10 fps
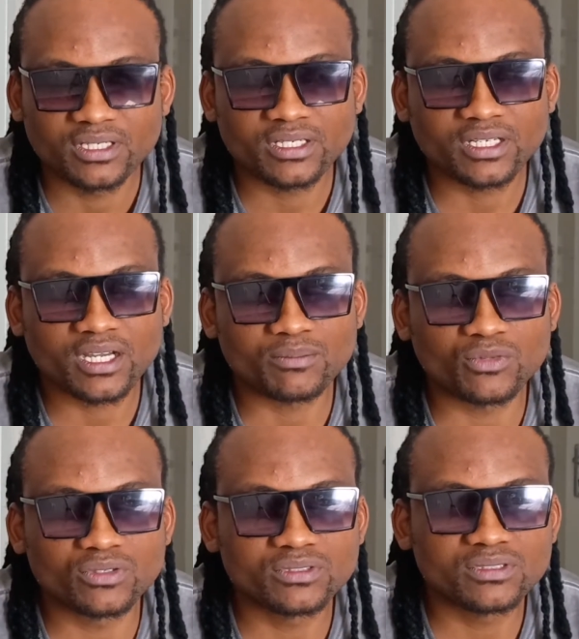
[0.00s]
And I'm
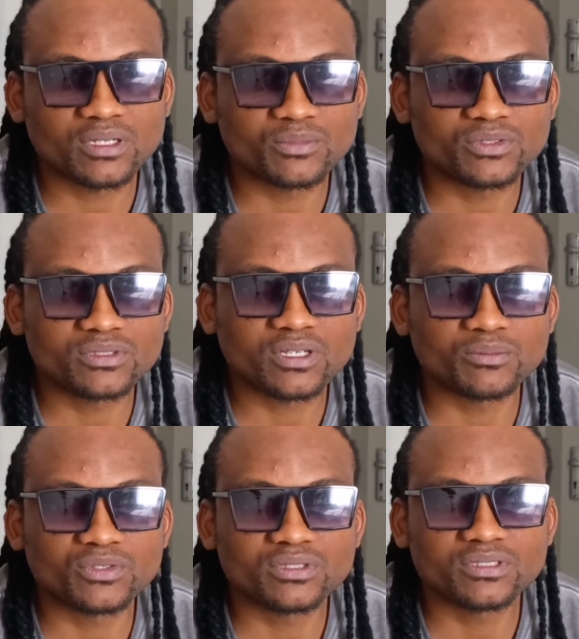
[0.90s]

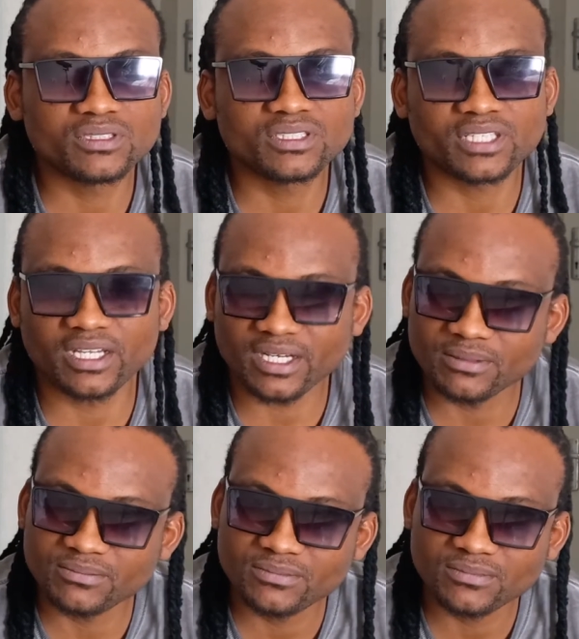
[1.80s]
on
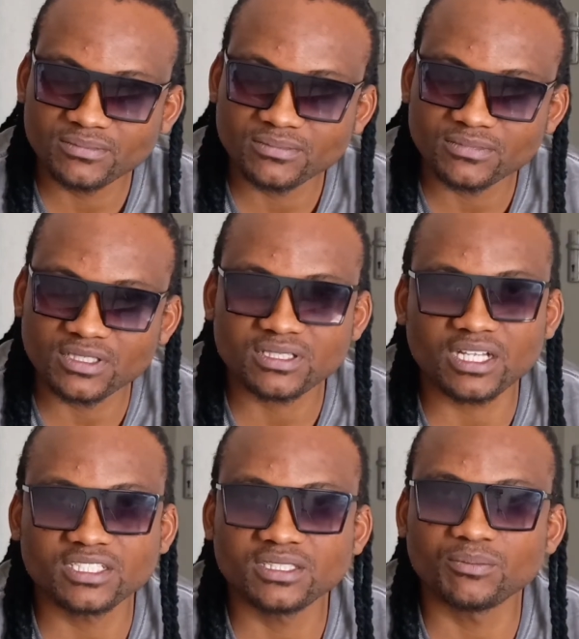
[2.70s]
Instagram as
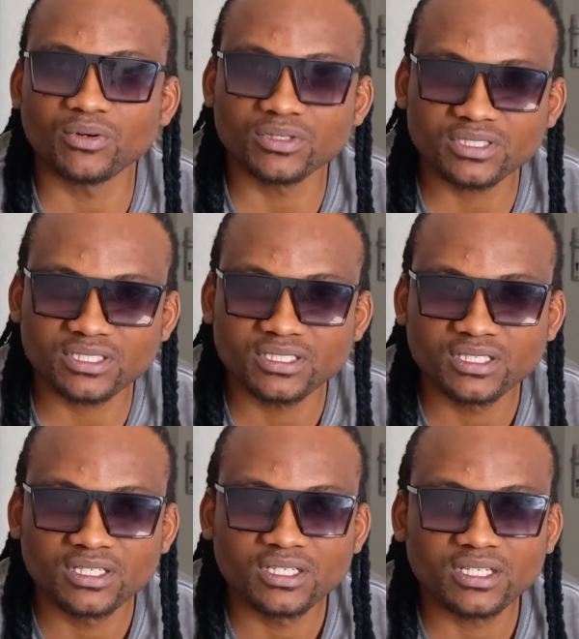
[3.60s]
Archie the Bold,
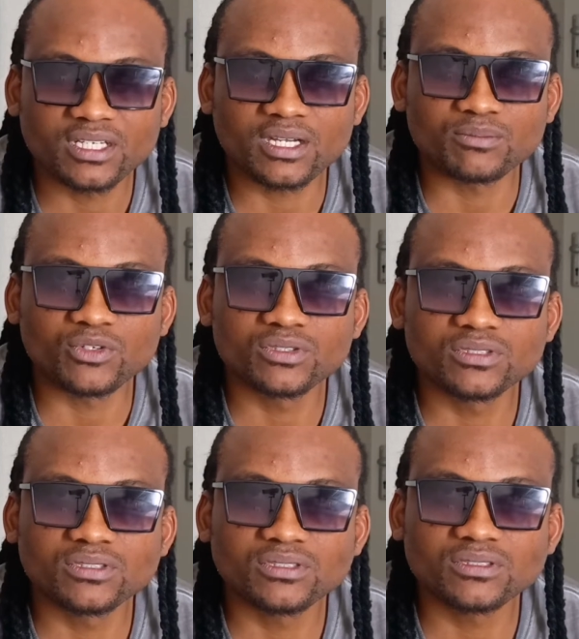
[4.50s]
and I'm
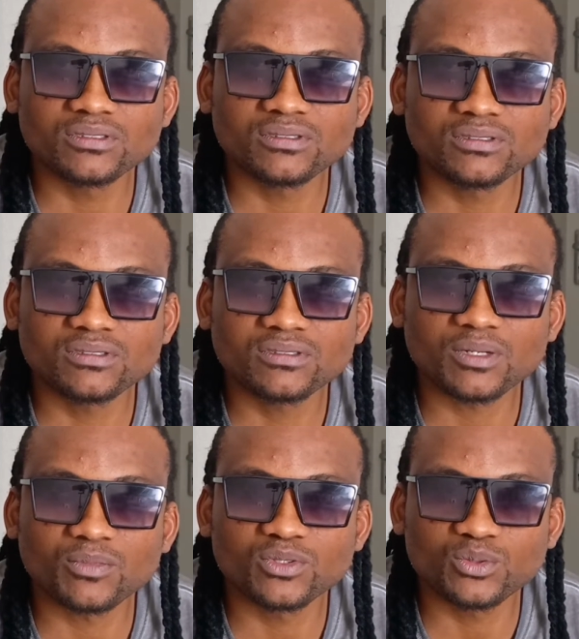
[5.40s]

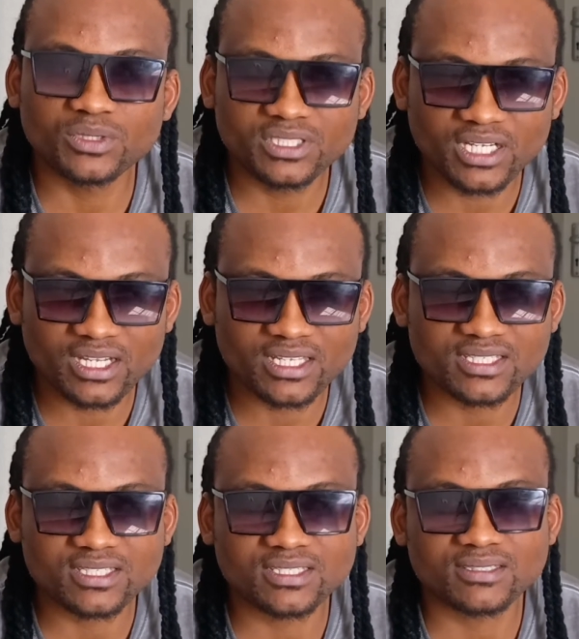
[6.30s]
on Twitter
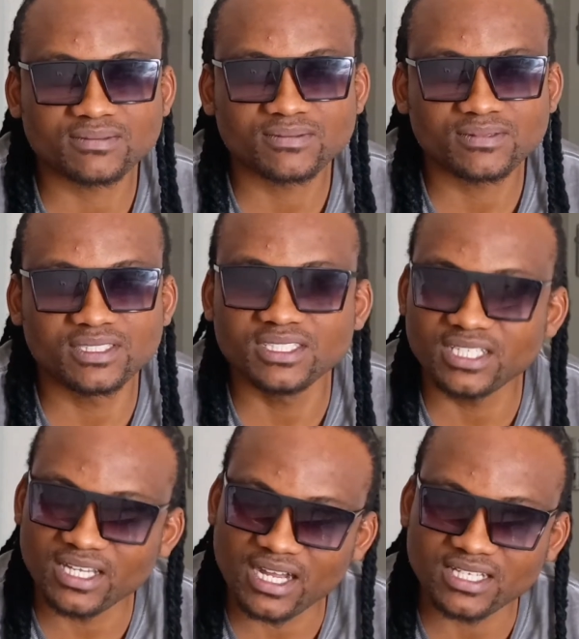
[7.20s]
as
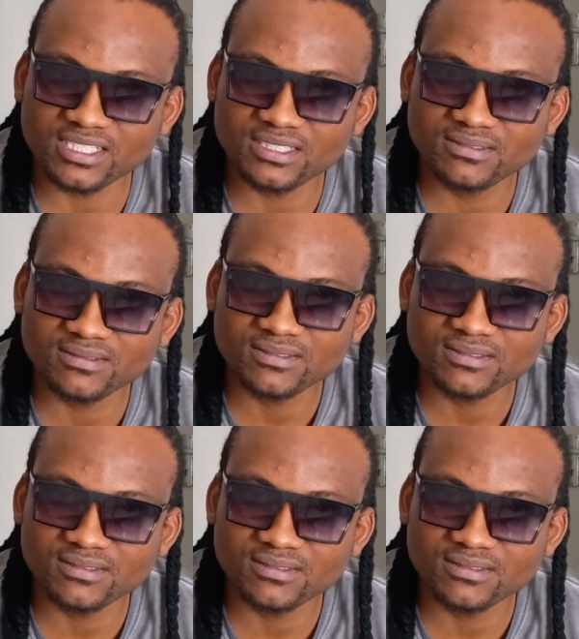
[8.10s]
DJ Archie,